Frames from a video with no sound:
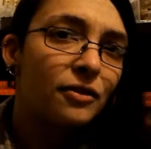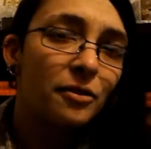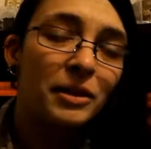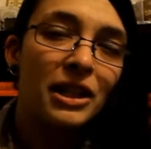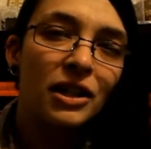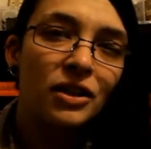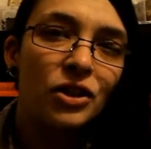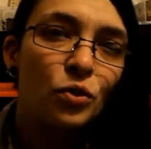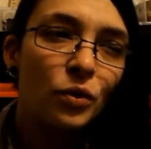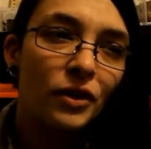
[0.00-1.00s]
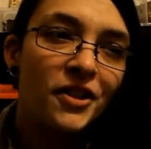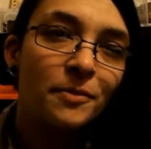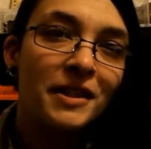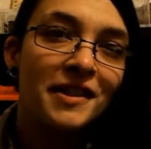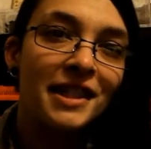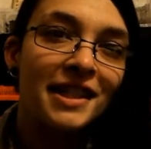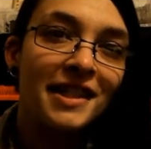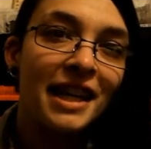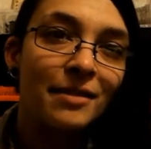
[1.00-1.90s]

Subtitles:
For being a New World species